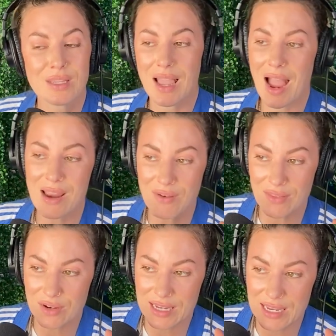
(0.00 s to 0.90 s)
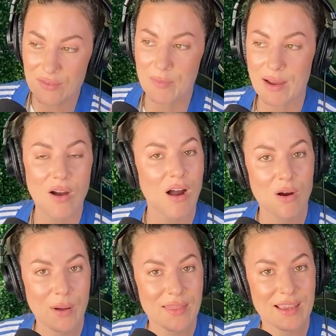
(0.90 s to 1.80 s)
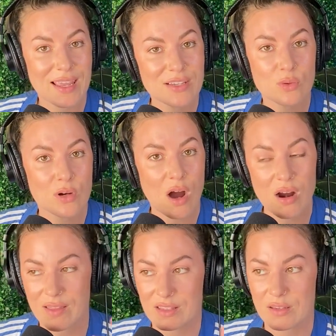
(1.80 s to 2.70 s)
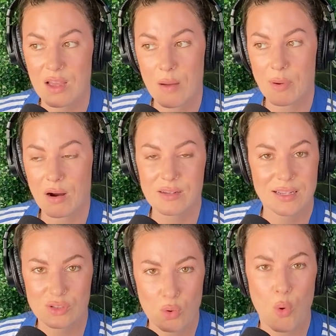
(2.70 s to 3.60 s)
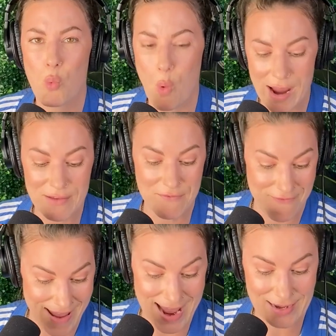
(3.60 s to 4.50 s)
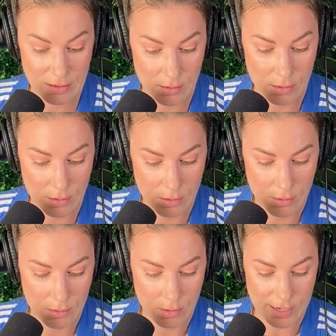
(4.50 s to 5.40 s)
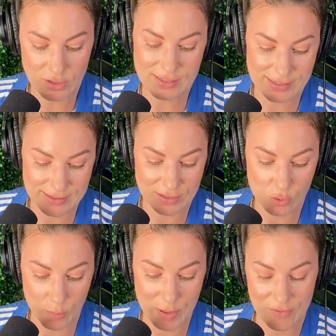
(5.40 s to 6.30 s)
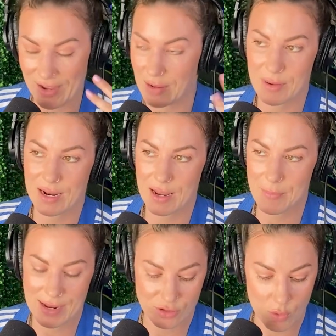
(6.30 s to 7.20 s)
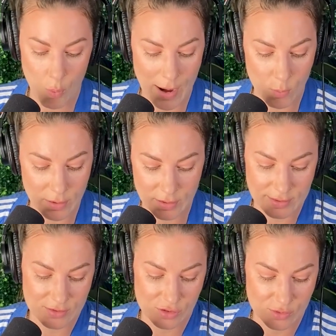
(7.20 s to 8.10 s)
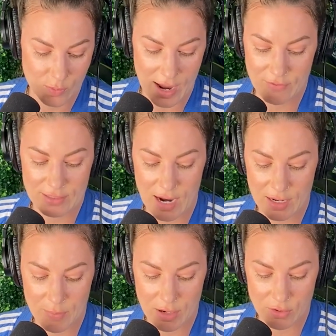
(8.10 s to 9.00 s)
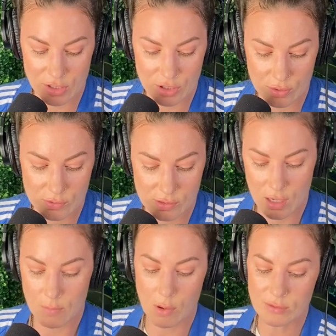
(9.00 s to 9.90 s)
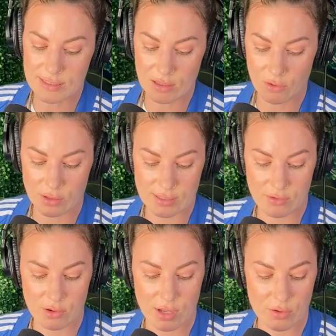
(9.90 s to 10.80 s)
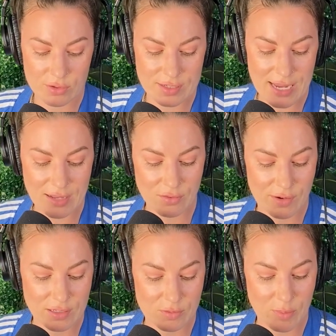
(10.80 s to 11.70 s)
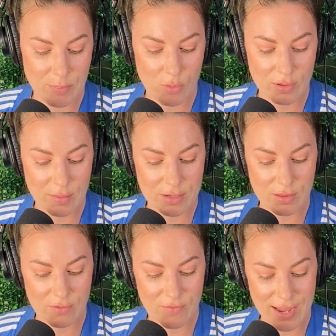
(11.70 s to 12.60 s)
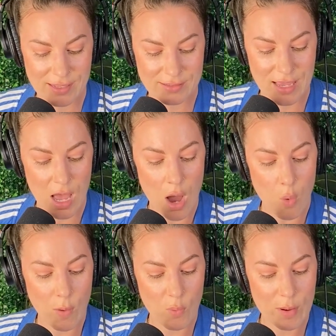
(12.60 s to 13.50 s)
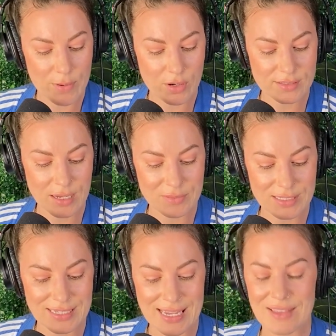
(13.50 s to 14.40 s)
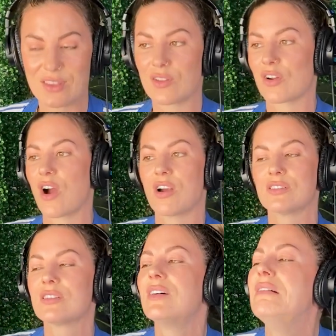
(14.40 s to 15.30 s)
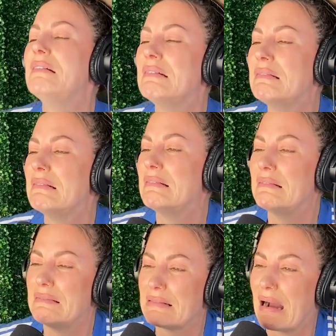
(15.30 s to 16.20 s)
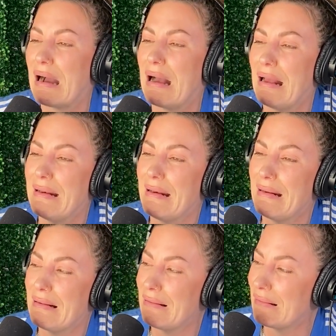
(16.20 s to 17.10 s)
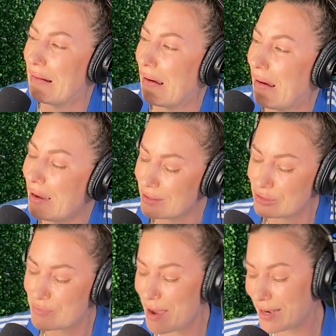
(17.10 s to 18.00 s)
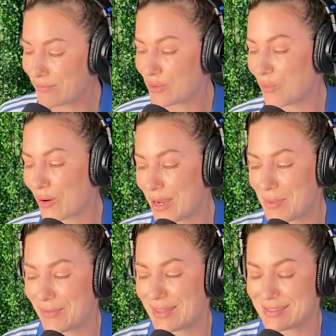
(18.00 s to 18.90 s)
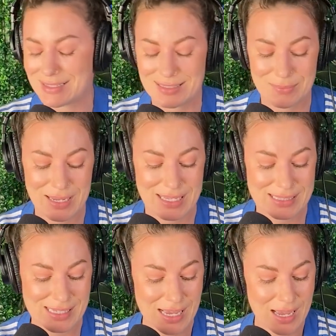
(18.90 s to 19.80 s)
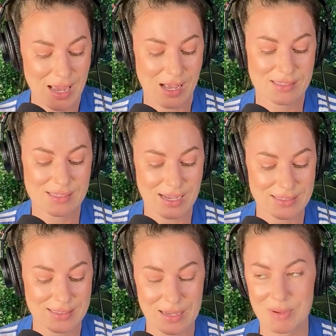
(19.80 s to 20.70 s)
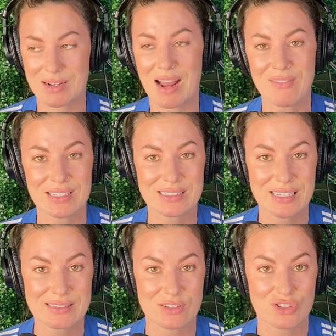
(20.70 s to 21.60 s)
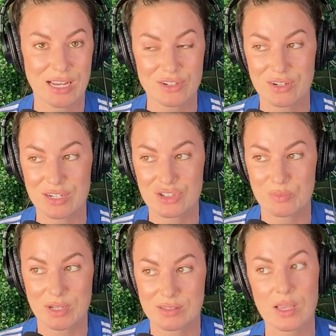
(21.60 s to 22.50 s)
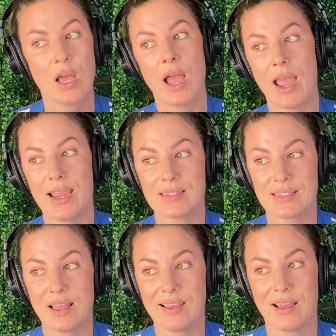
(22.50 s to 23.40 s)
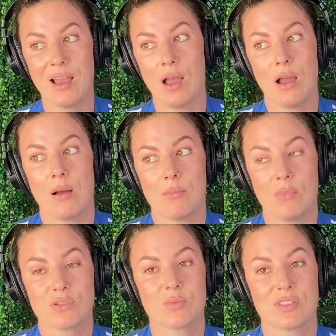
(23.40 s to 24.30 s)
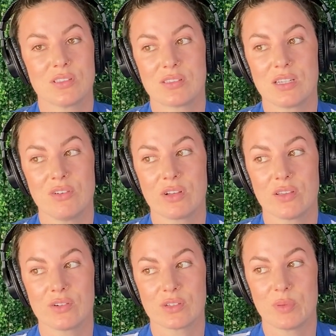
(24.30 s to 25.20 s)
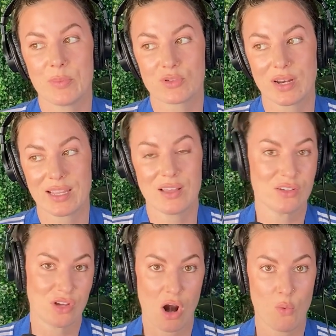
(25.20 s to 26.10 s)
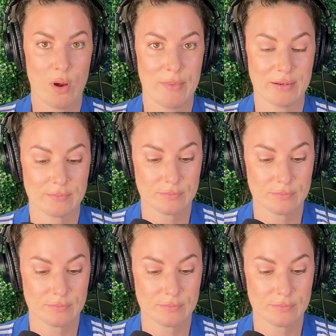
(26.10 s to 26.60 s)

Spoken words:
I'd rather give my car away than get into a car that's parked next to a white van. It just says next to a big van, but I imagine a white one because that's just what every documentary shows. Most serial killers attack their victims by pulling them into their vans while women are attempting to get into their cars. Oh, God. Do men have to worry about this? Not to make it a sex thing, but it obviously is a gender issue because, I hate to tell you, most of us serial killers and people trying to kill us aren't women.